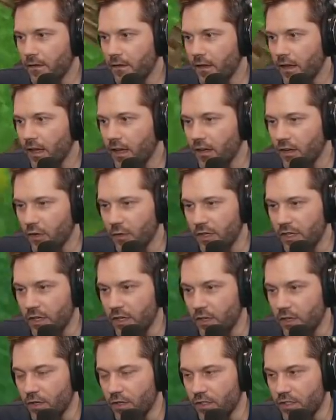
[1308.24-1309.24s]
I don't know what
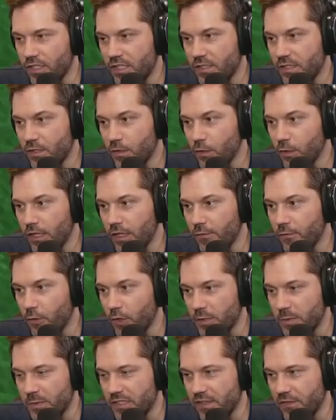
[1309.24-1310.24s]
you're looking for
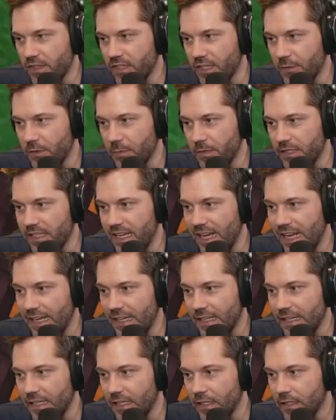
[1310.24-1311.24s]
specifically with
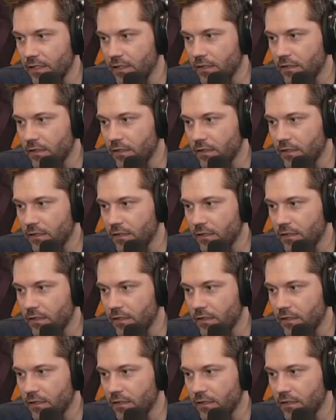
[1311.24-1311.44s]
Botania.